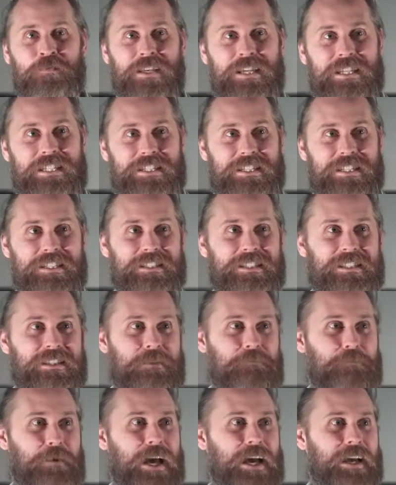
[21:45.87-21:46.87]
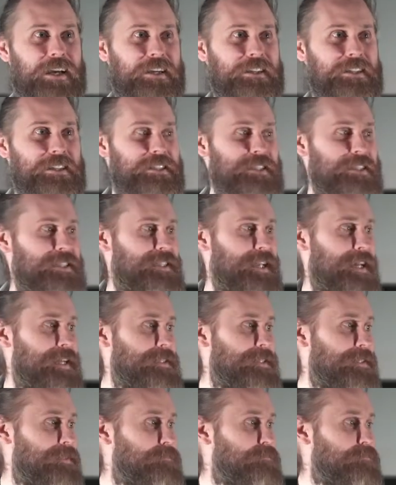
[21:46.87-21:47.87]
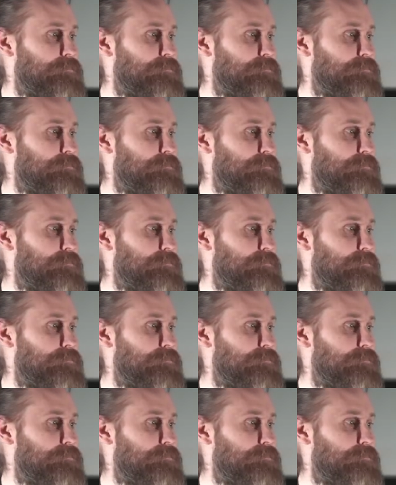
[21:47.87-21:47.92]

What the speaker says: He sits in the back and he just says,